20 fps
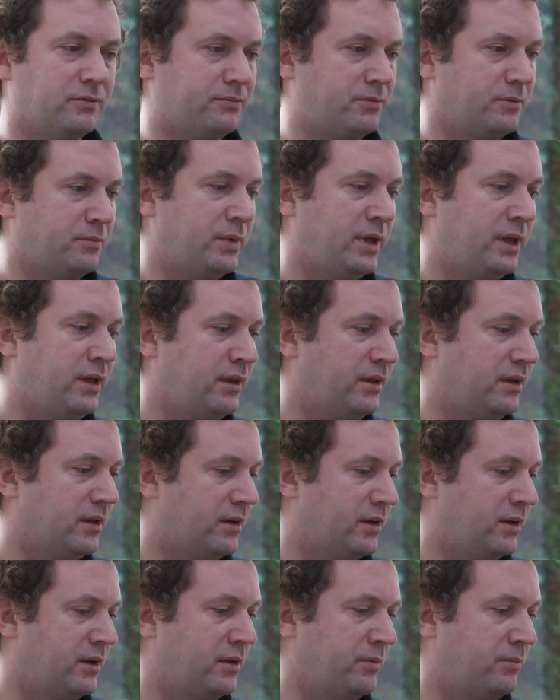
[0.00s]
For
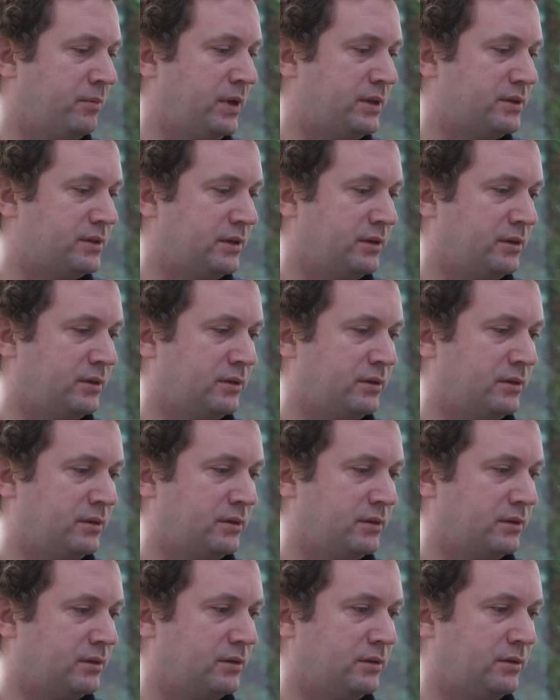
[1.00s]
me,
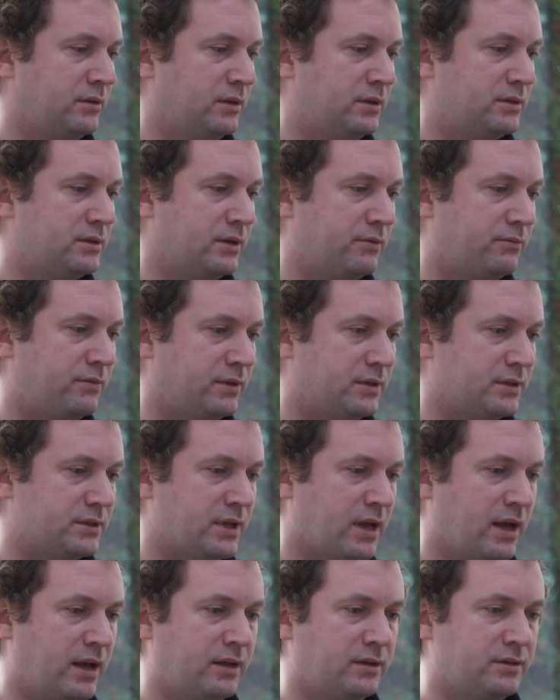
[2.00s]
meeting these different
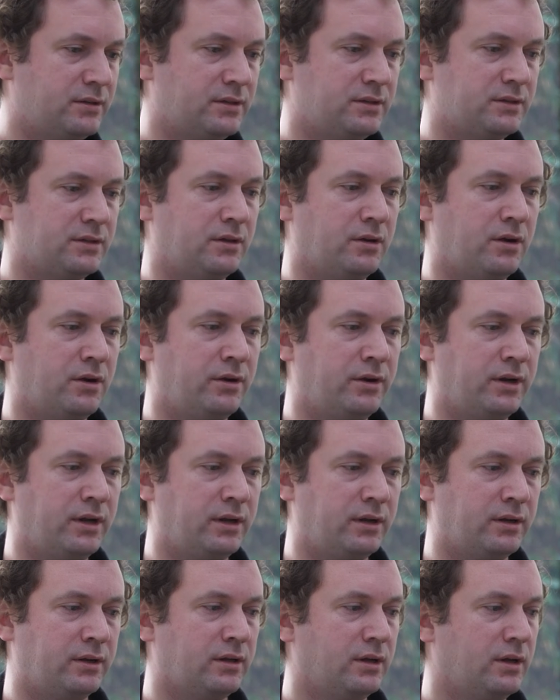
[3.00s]
scientists,
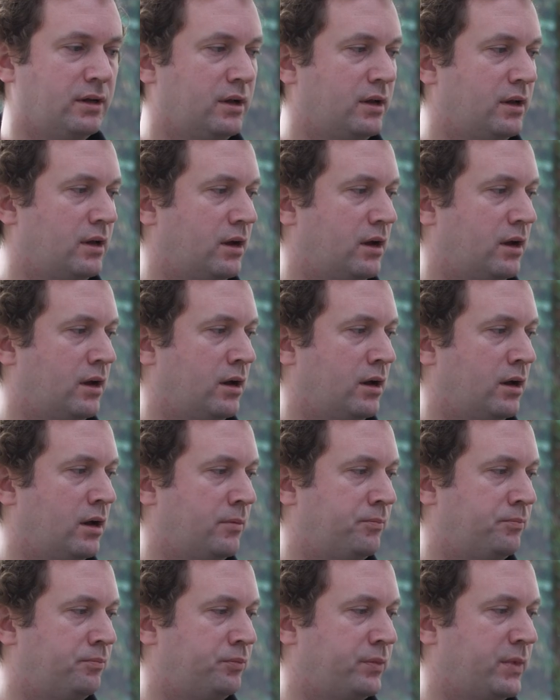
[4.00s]
learning
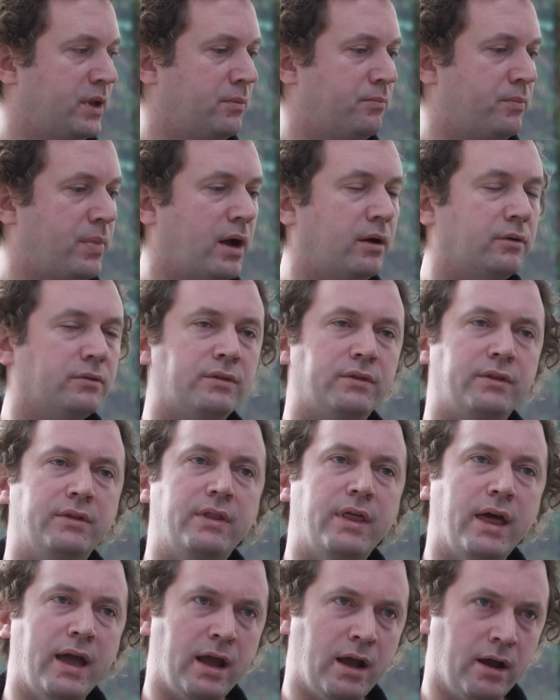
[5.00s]

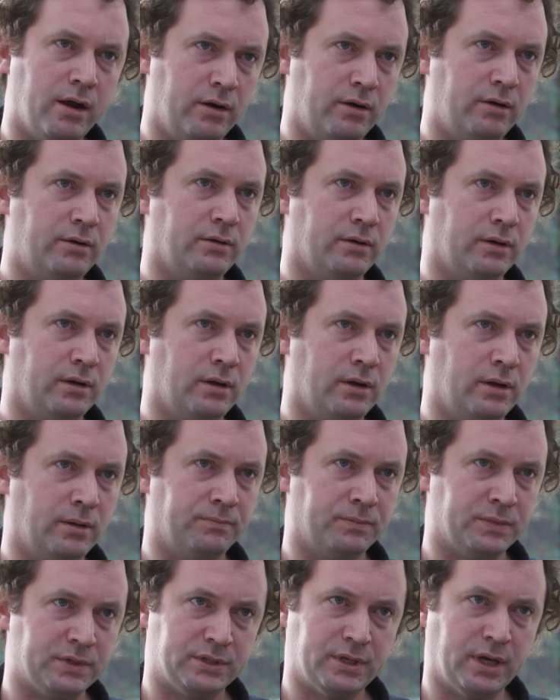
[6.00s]
about their
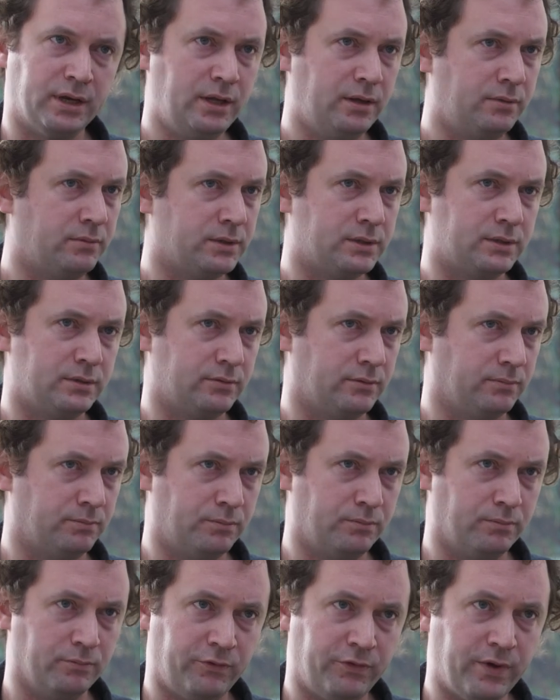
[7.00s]
study was
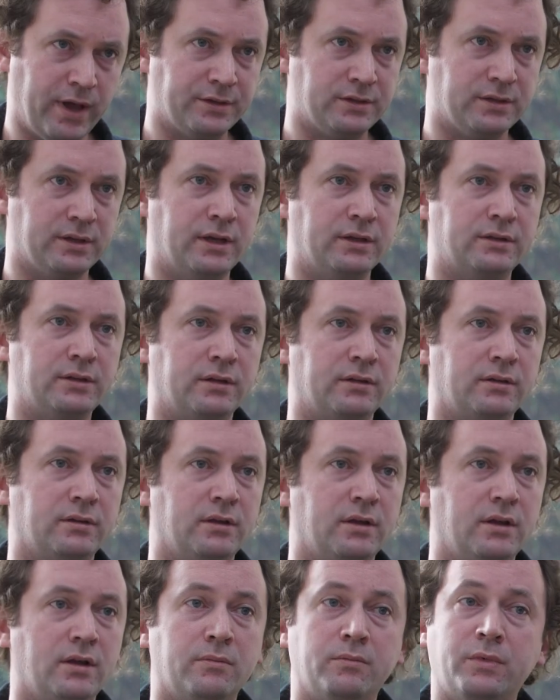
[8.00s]
fascinating.
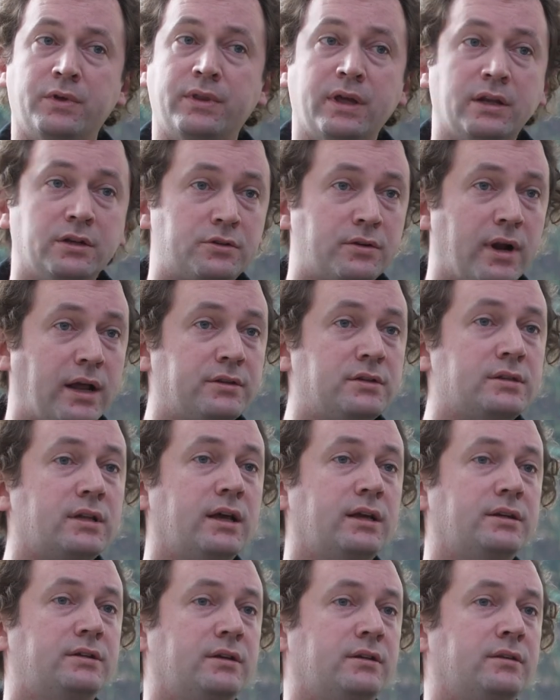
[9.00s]
But then
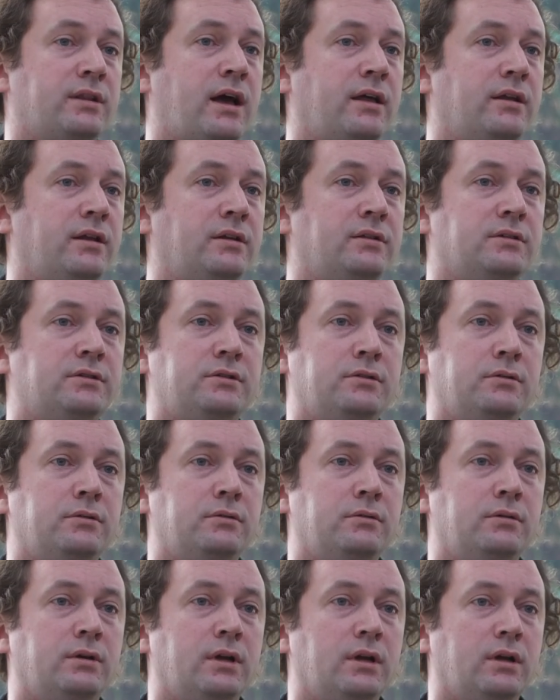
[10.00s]
translating that
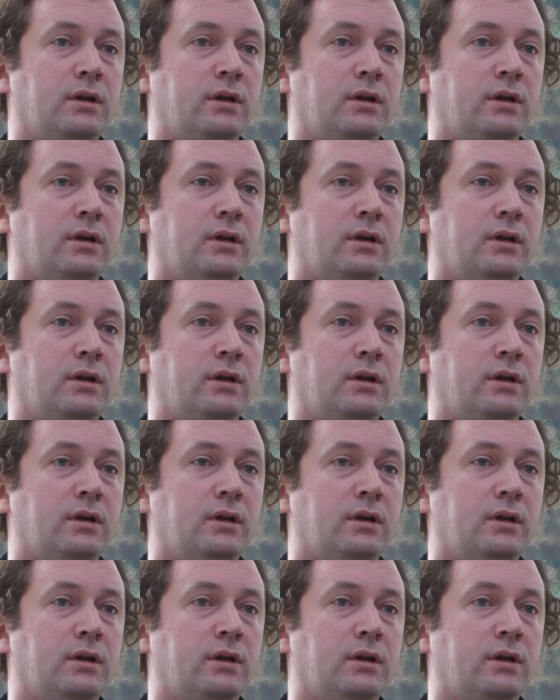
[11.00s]
into